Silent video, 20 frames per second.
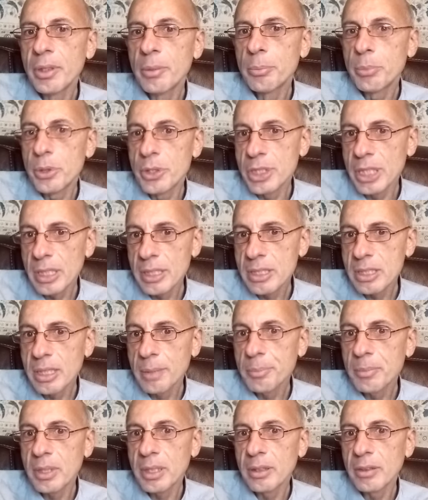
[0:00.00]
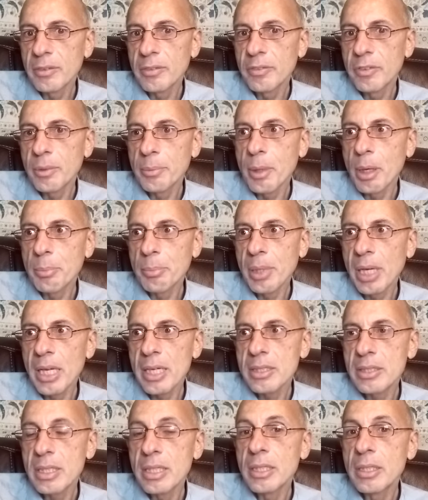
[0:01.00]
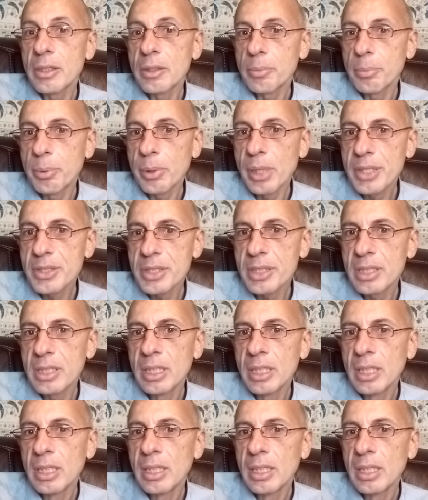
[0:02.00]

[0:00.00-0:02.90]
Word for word: project something from our past into the present,